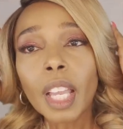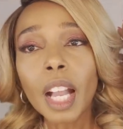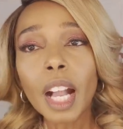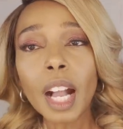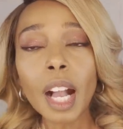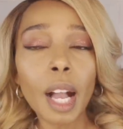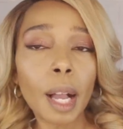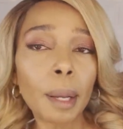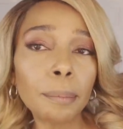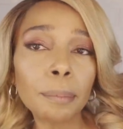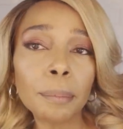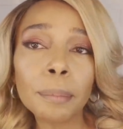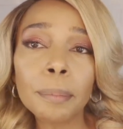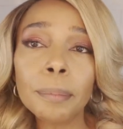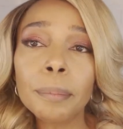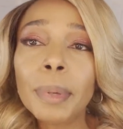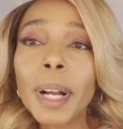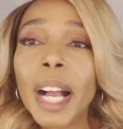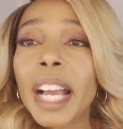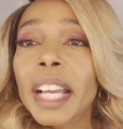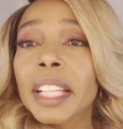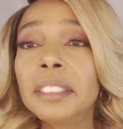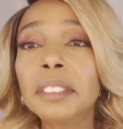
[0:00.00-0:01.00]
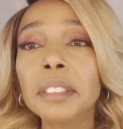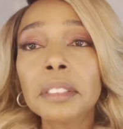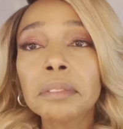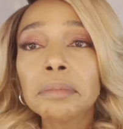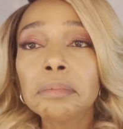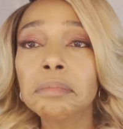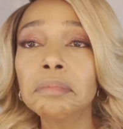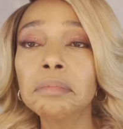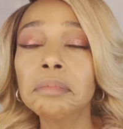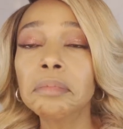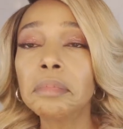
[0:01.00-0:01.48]
Um, but
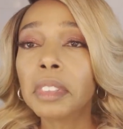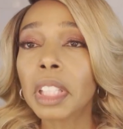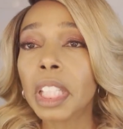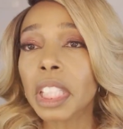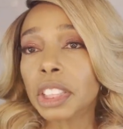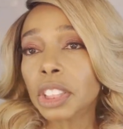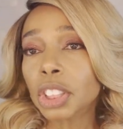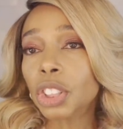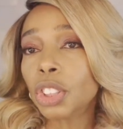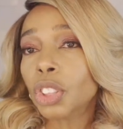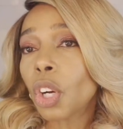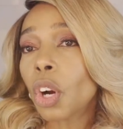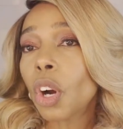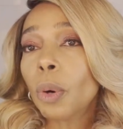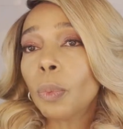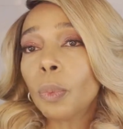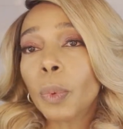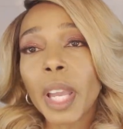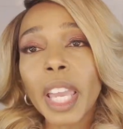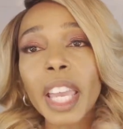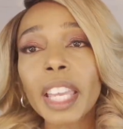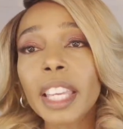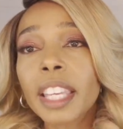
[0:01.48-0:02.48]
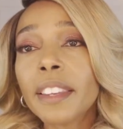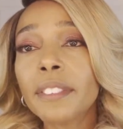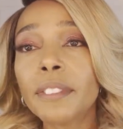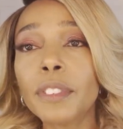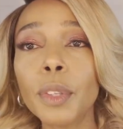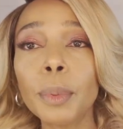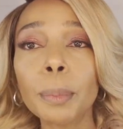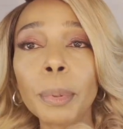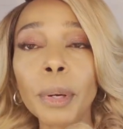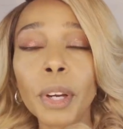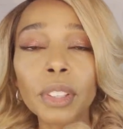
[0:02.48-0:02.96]
it's your wig if
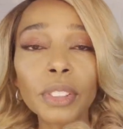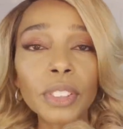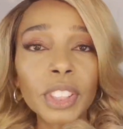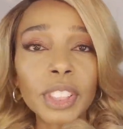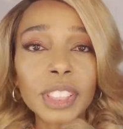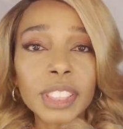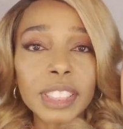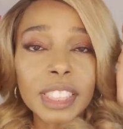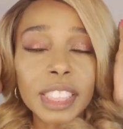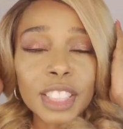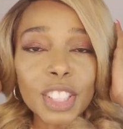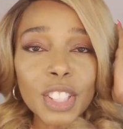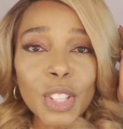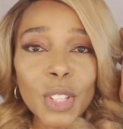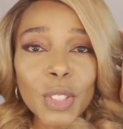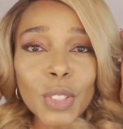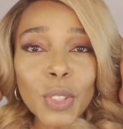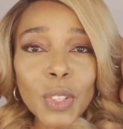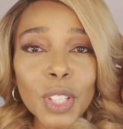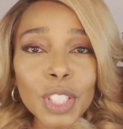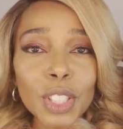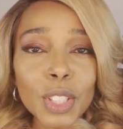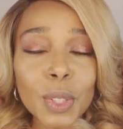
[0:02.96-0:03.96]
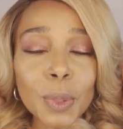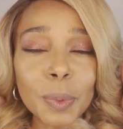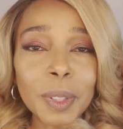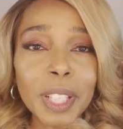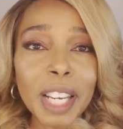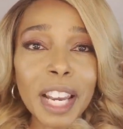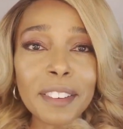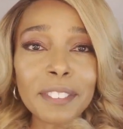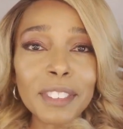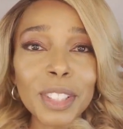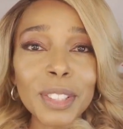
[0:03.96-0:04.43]
you purchase it, so you can do
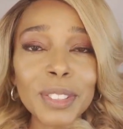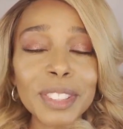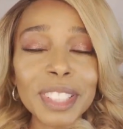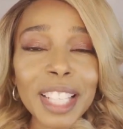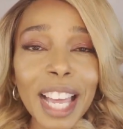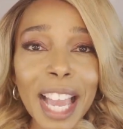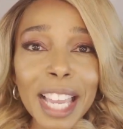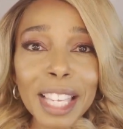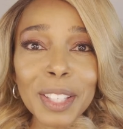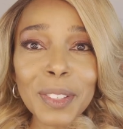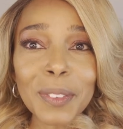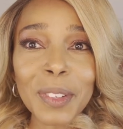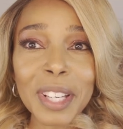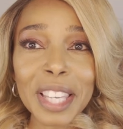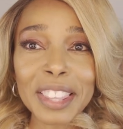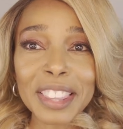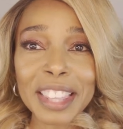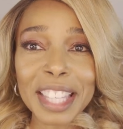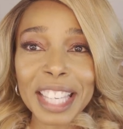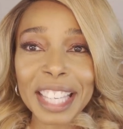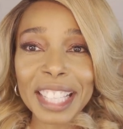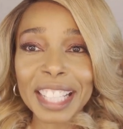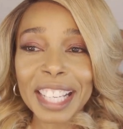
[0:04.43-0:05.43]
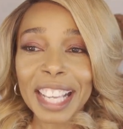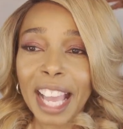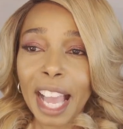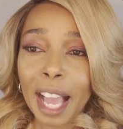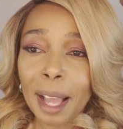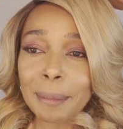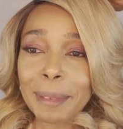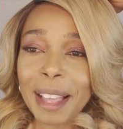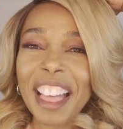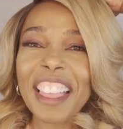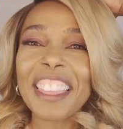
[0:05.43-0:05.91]
whatever you like with it.
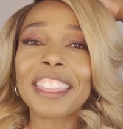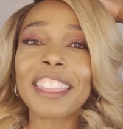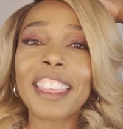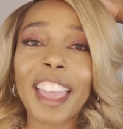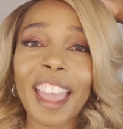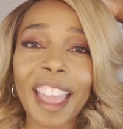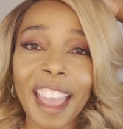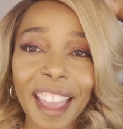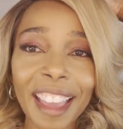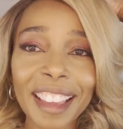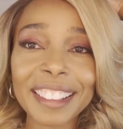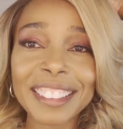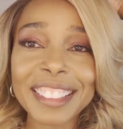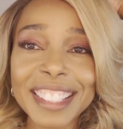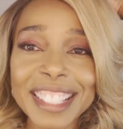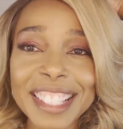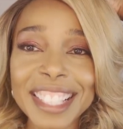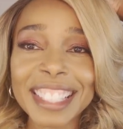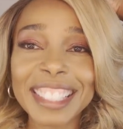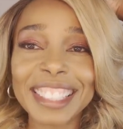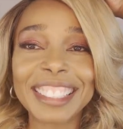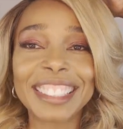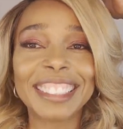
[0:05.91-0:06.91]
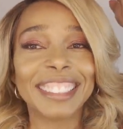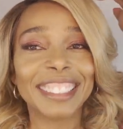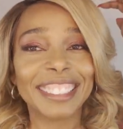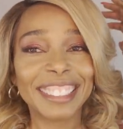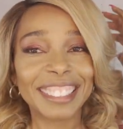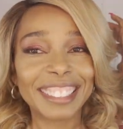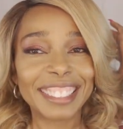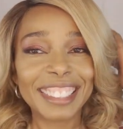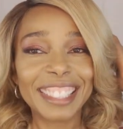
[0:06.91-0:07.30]
How about that?